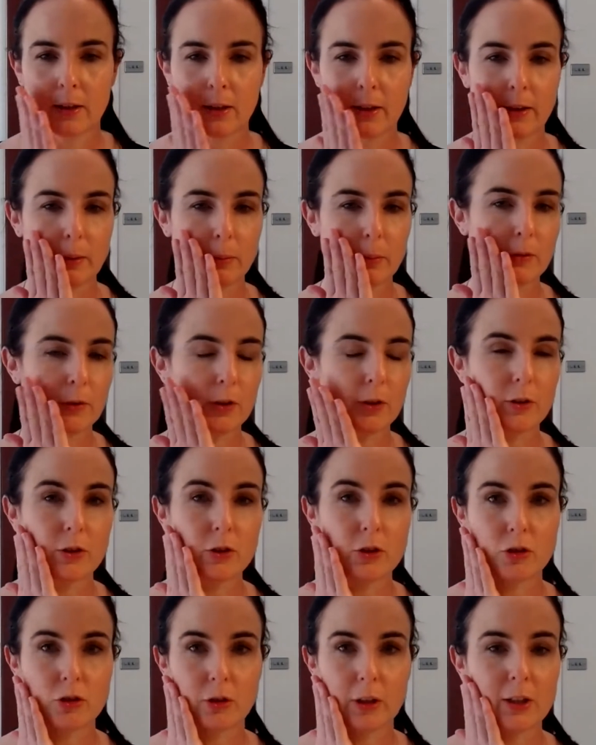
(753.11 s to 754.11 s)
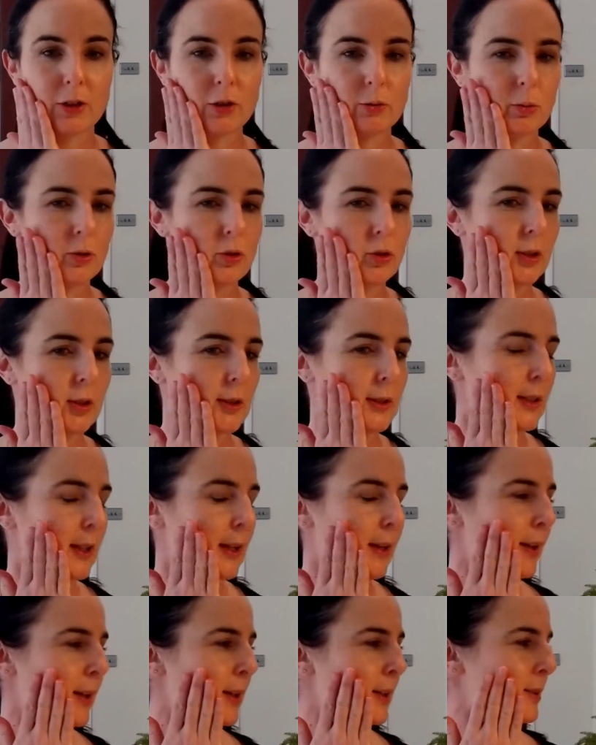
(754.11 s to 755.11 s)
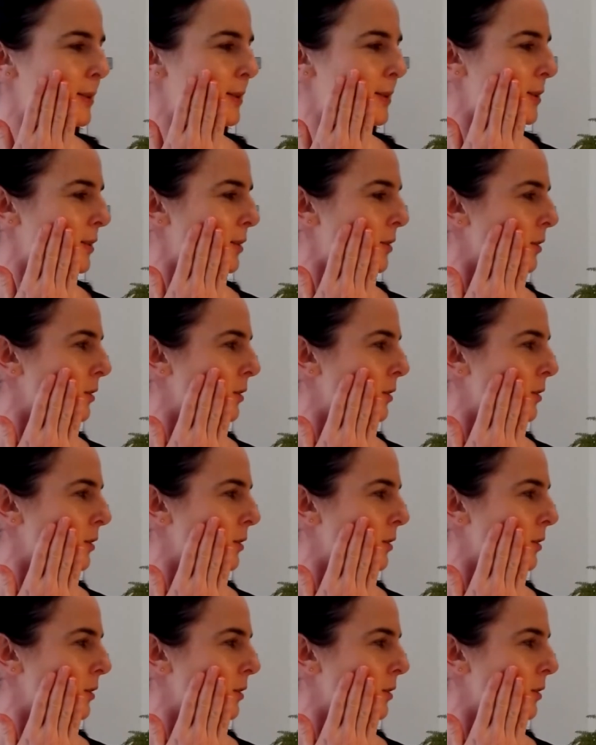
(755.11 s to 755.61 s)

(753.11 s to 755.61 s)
And then we've got the stretch, which looks like this.